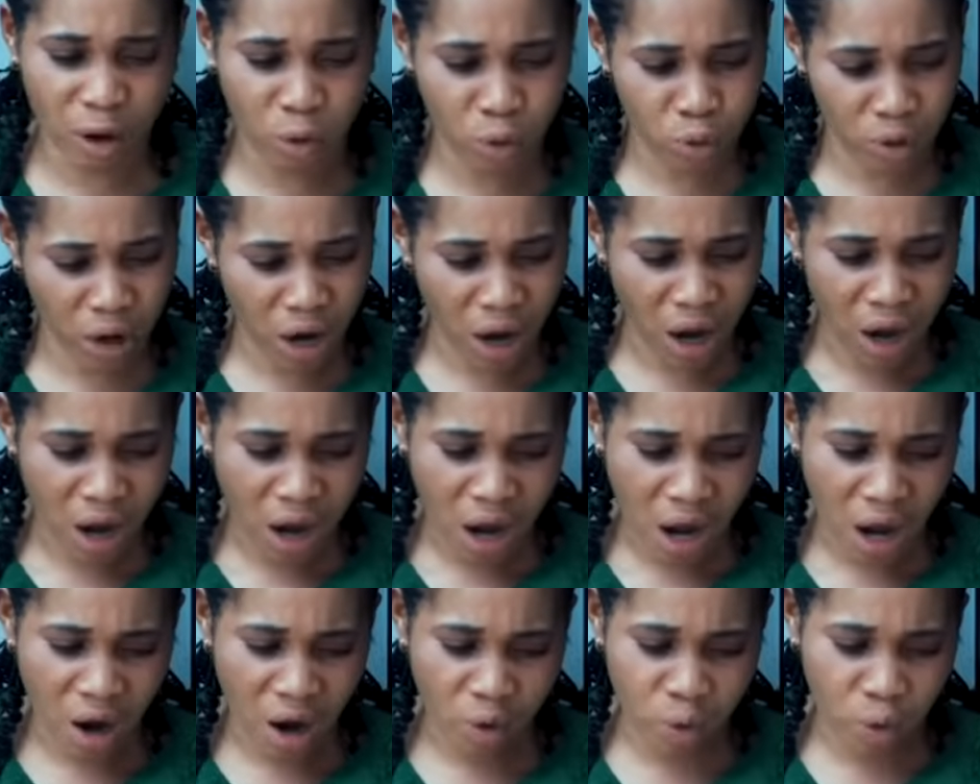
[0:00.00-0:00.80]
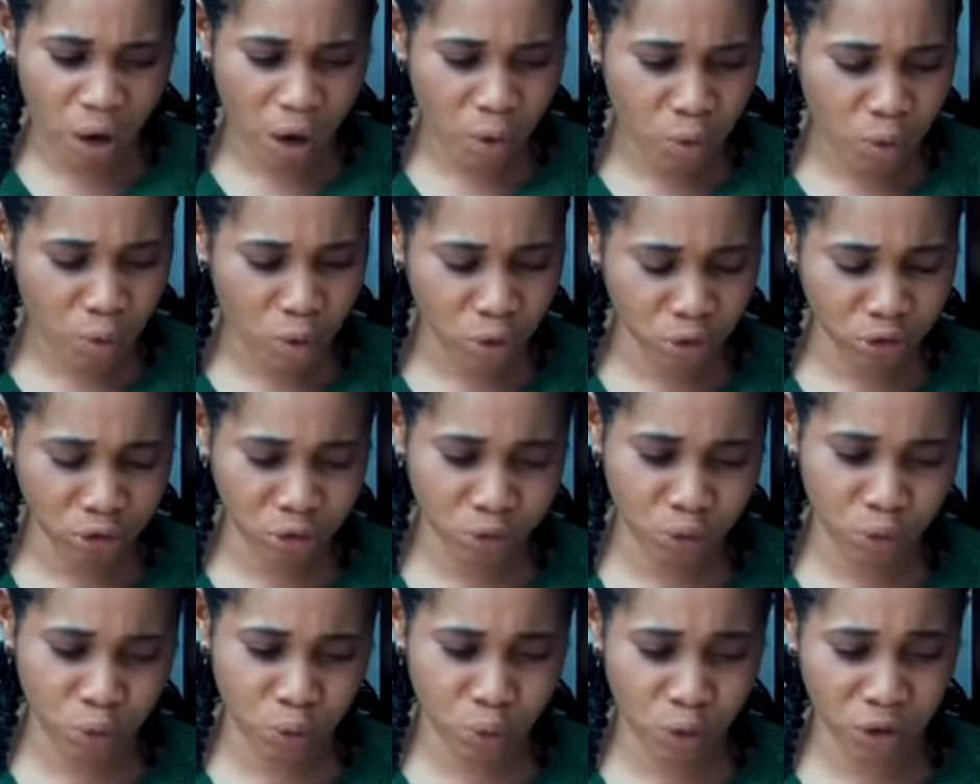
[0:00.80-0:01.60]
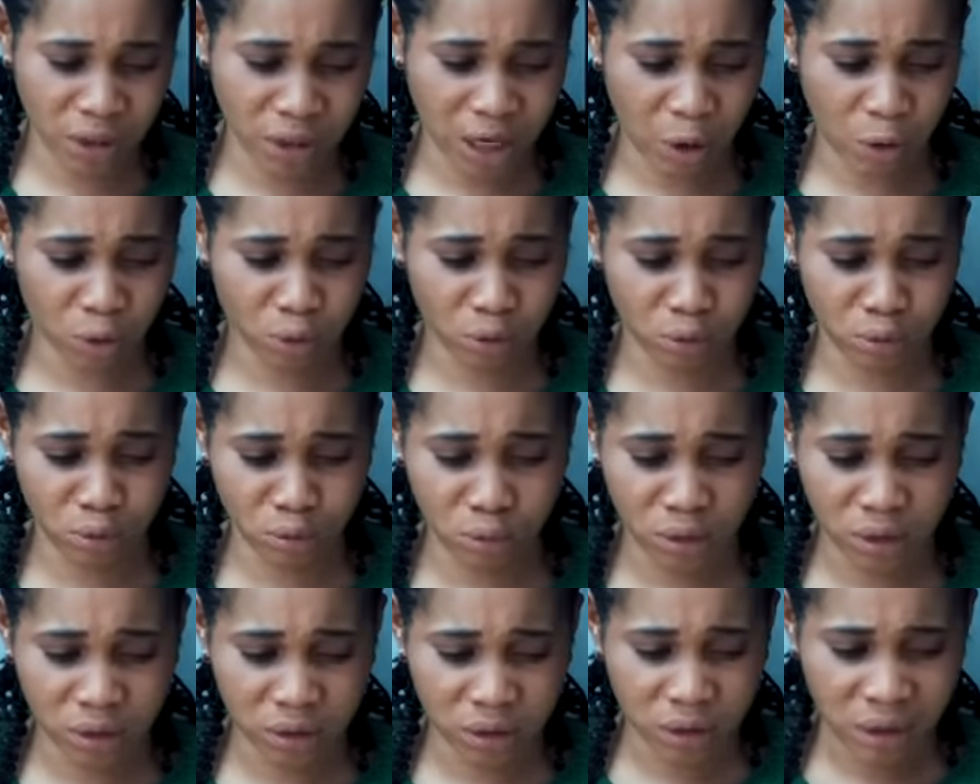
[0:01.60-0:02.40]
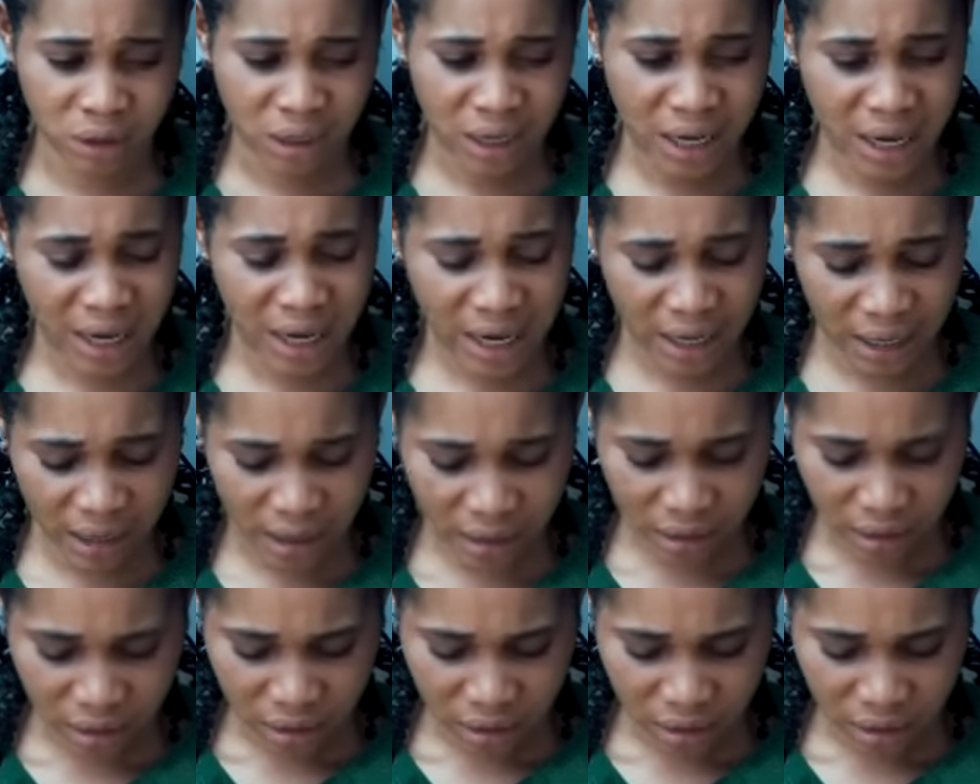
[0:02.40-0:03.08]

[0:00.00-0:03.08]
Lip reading: I will continue with what I was doing. Hey?